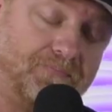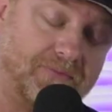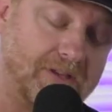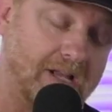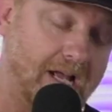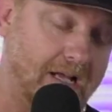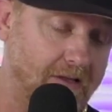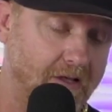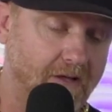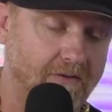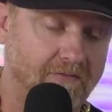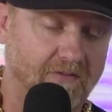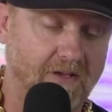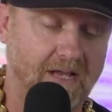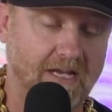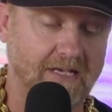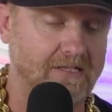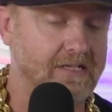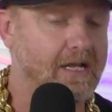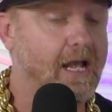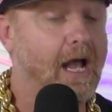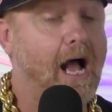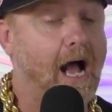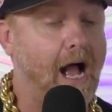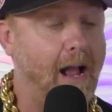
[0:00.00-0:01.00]

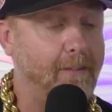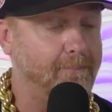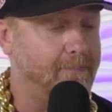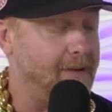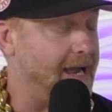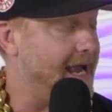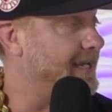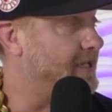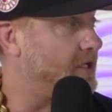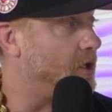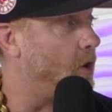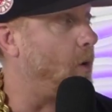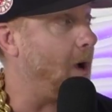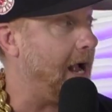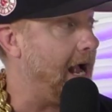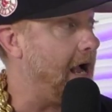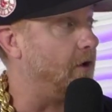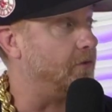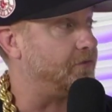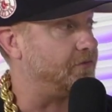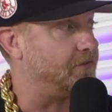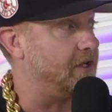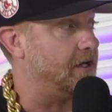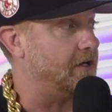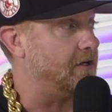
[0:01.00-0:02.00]
I might go out
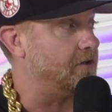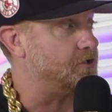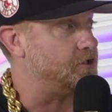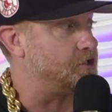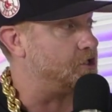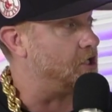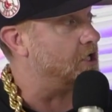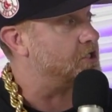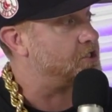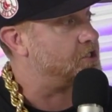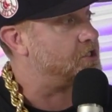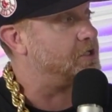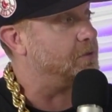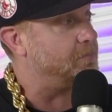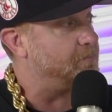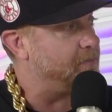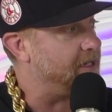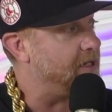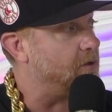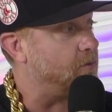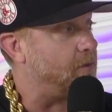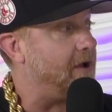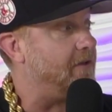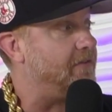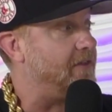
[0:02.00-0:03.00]
there just to be
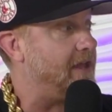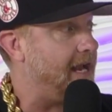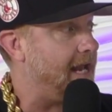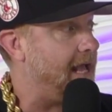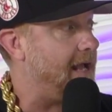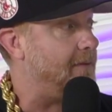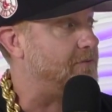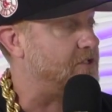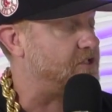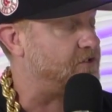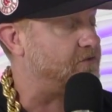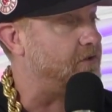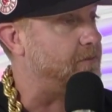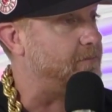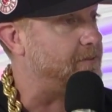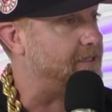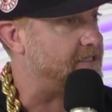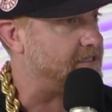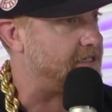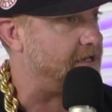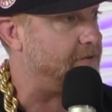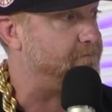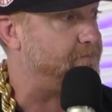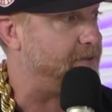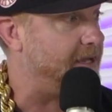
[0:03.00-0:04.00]
around that atmosphere because
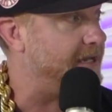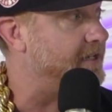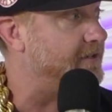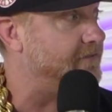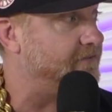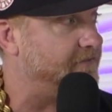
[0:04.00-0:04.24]
I've been in